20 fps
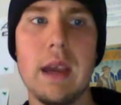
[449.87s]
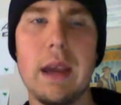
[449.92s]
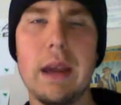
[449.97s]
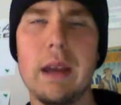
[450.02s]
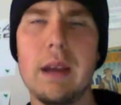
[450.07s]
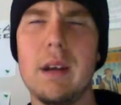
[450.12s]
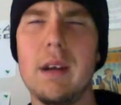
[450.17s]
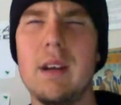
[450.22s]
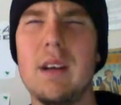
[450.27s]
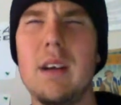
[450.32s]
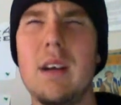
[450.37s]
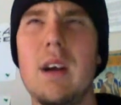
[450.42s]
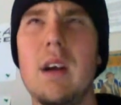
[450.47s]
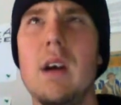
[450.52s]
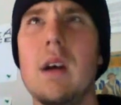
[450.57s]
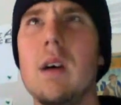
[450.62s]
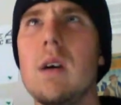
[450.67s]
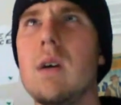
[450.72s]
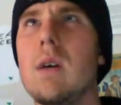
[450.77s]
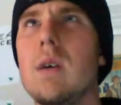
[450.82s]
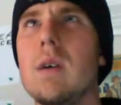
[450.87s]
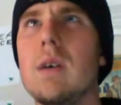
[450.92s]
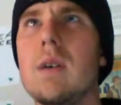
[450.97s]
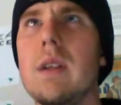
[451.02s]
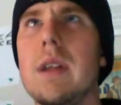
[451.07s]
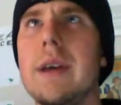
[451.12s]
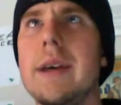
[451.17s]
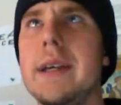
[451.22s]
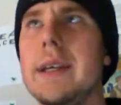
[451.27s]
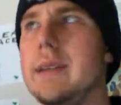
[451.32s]
And,
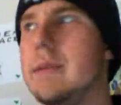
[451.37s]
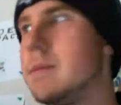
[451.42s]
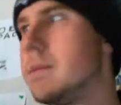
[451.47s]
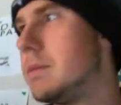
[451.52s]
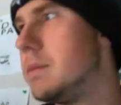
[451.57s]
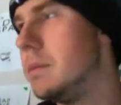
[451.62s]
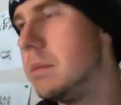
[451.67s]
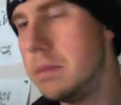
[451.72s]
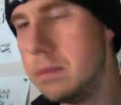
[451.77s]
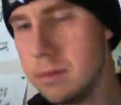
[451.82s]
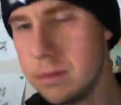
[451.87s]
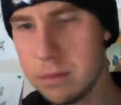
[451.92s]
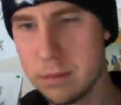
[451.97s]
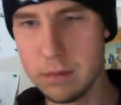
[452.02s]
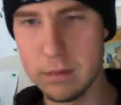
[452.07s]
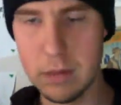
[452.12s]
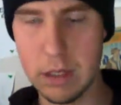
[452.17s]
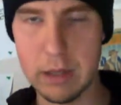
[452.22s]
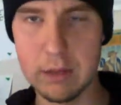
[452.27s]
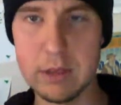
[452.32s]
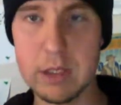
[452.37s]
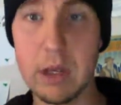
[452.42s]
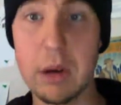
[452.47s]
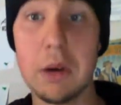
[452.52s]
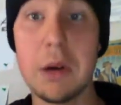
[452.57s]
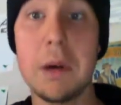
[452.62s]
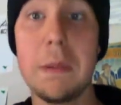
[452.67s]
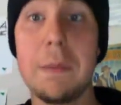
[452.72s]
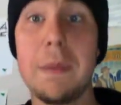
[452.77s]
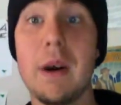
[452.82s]
like, I'm
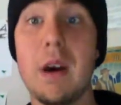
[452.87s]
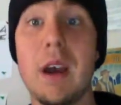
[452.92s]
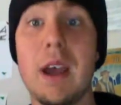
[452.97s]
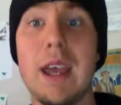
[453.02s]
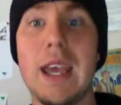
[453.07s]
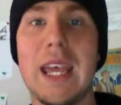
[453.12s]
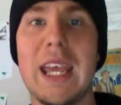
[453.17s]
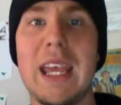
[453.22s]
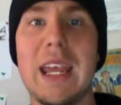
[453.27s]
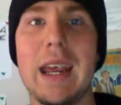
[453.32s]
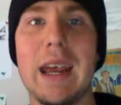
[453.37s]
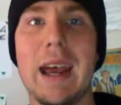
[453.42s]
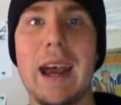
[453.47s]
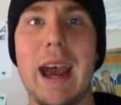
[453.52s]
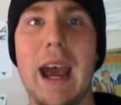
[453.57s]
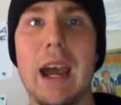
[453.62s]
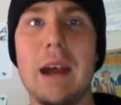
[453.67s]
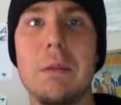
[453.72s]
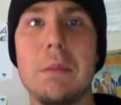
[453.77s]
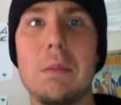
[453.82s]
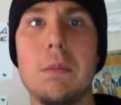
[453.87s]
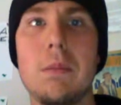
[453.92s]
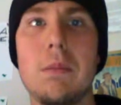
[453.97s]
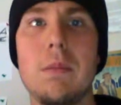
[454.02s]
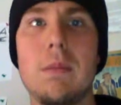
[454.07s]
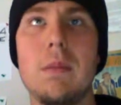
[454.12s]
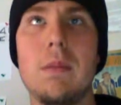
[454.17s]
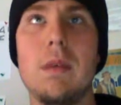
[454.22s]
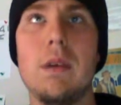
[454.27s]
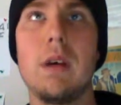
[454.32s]
sorry, but
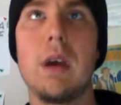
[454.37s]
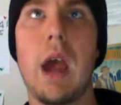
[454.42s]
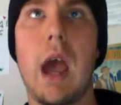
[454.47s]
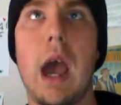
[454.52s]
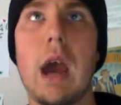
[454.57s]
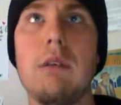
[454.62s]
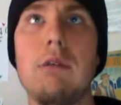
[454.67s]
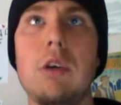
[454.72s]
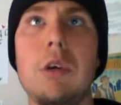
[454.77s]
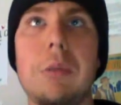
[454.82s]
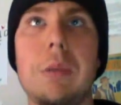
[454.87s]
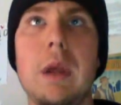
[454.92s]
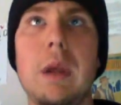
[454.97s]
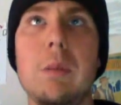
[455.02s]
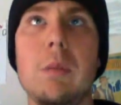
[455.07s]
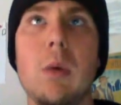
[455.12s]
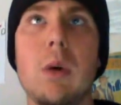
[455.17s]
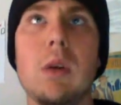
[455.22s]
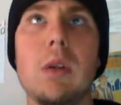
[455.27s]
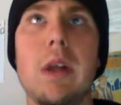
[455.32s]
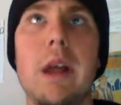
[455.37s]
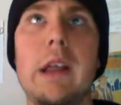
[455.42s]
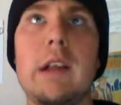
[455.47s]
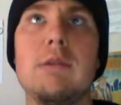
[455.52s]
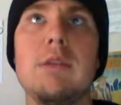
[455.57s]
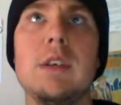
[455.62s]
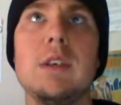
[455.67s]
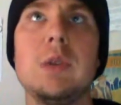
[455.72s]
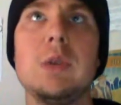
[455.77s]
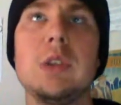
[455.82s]
I would be more
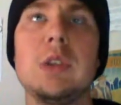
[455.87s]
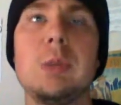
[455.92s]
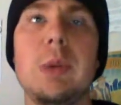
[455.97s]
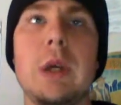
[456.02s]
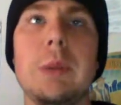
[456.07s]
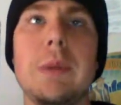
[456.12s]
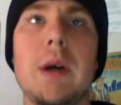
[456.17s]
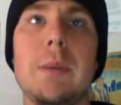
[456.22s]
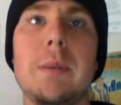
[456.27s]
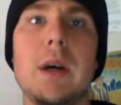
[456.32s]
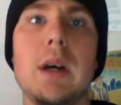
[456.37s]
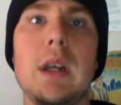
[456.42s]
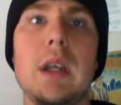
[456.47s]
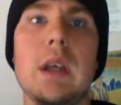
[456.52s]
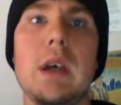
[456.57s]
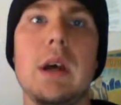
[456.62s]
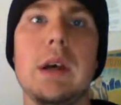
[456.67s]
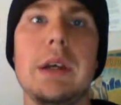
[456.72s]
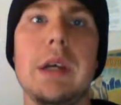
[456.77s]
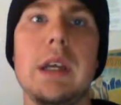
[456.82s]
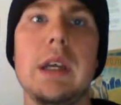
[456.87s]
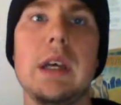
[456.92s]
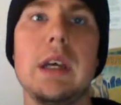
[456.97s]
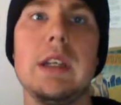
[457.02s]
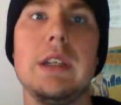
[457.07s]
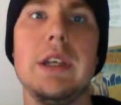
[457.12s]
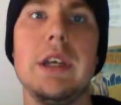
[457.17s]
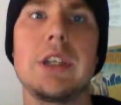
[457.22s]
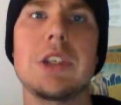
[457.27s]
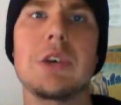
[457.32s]
likely to spend my money on getting
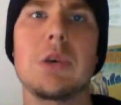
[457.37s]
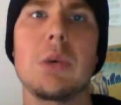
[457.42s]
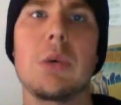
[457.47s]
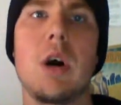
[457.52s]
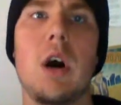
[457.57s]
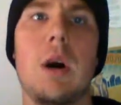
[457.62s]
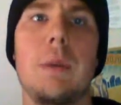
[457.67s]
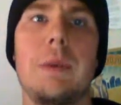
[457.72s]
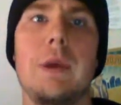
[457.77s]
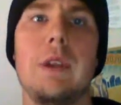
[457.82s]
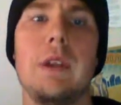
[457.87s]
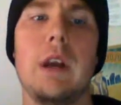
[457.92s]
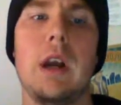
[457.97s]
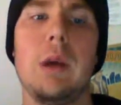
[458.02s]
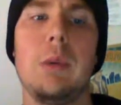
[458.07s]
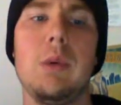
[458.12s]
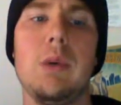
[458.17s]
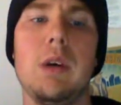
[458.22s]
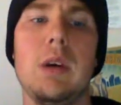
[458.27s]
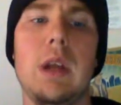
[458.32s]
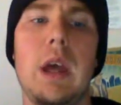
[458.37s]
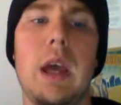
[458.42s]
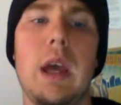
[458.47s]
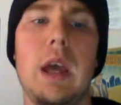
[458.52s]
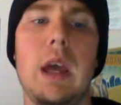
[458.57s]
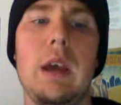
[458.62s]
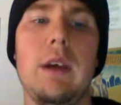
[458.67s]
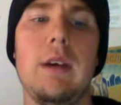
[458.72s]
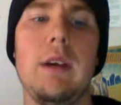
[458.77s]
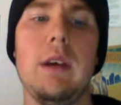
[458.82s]
a digital copy than I would
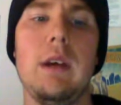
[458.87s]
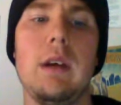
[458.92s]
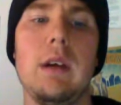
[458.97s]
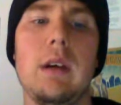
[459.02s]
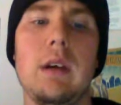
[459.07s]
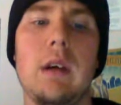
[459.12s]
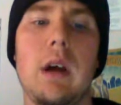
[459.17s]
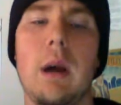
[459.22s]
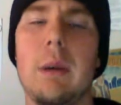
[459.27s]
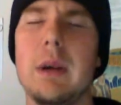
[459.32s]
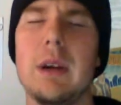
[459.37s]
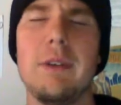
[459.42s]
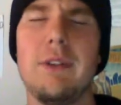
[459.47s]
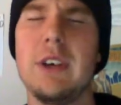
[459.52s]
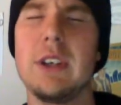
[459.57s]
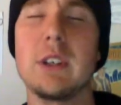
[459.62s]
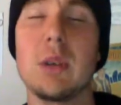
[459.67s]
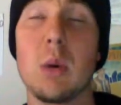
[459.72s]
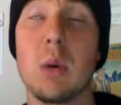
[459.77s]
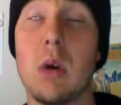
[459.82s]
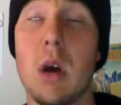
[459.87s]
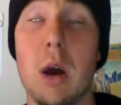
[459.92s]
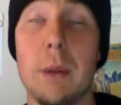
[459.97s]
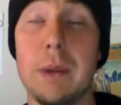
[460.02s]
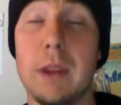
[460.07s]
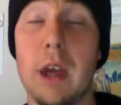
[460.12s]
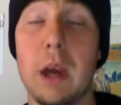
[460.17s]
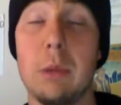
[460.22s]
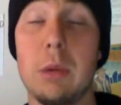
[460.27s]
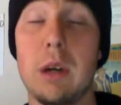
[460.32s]
a physical
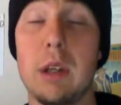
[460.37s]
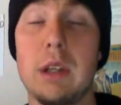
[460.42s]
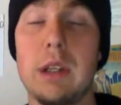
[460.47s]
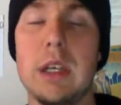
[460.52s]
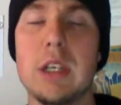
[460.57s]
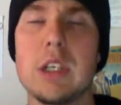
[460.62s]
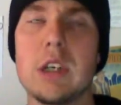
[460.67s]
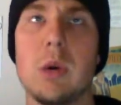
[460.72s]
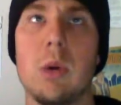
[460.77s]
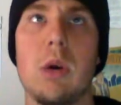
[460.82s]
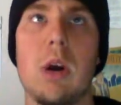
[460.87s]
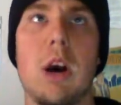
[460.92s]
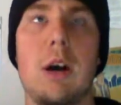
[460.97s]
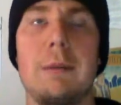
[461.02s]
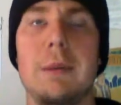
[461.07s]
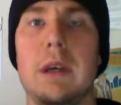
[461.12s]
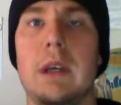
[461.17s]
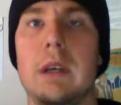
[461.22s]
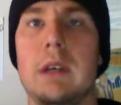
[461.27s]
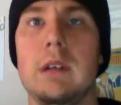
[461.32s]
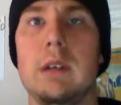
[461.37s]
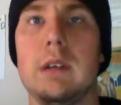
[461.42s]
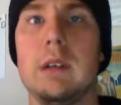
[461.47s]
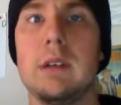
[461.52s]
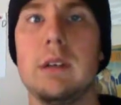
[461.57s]
copy than I would a digital copy.